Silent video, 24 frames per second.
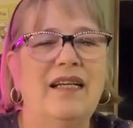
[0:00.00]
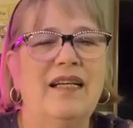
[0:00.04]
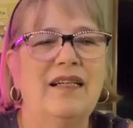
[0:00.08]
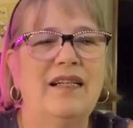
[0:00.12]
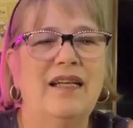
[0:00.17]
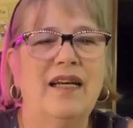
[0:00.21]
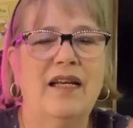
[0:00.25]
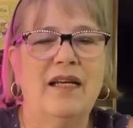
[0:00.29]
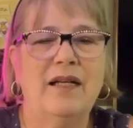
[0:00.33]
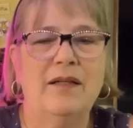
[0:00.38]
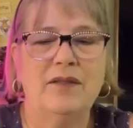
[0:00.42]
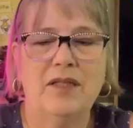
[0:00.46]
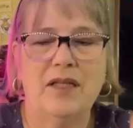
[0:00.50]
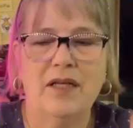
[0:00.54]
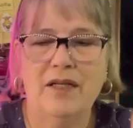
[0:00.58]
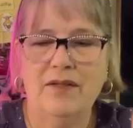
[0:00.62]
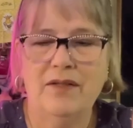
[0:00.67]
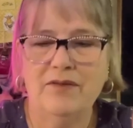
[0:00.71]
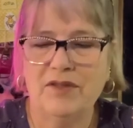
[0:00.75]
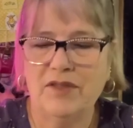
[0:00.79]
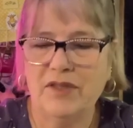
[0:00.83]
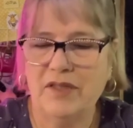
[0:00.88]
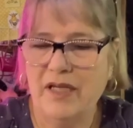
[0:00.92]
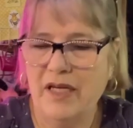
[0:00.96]
got a ton
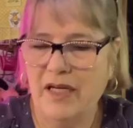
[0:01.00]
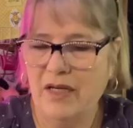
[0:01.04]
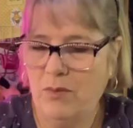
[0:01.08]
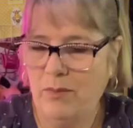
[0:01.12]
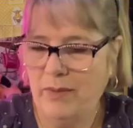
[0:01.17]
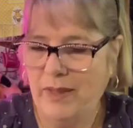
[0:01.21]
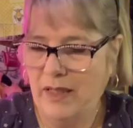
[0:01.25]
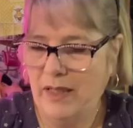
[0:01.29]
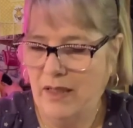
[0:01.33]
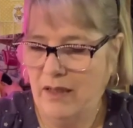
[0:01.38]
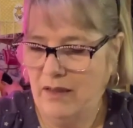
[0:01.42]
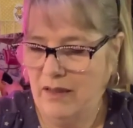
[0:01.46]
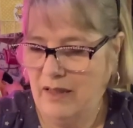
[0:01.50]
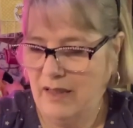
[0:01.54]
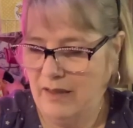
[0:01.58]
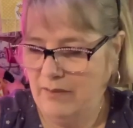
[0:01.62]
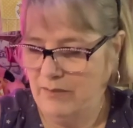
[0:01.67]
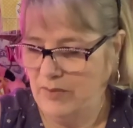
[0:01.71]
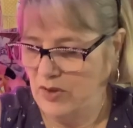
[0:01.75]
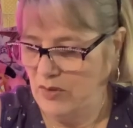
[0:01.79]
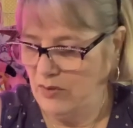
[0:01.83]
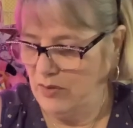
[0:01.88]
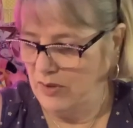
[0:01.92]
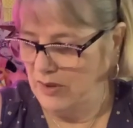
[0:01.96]
of snail mail.
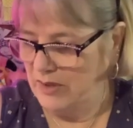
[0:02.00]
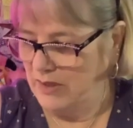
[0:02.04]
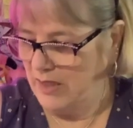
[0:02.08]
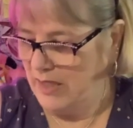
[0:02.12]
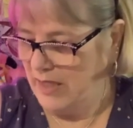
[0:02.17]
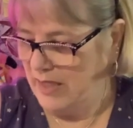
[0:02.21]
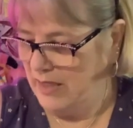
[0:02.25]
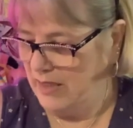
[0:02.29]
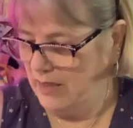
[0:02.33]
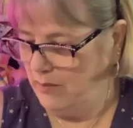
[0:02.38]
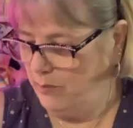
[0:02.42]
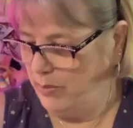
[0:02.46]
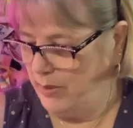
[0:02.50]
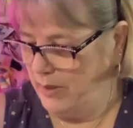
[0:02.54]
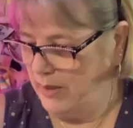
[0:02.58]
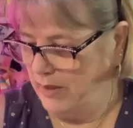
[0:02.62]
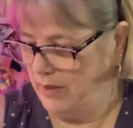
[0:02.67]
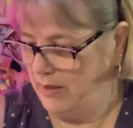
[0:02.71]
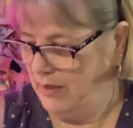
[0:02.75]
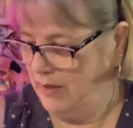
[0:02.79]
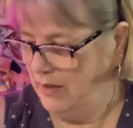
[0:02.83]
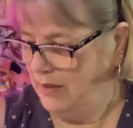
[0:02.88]
I'm so excited, but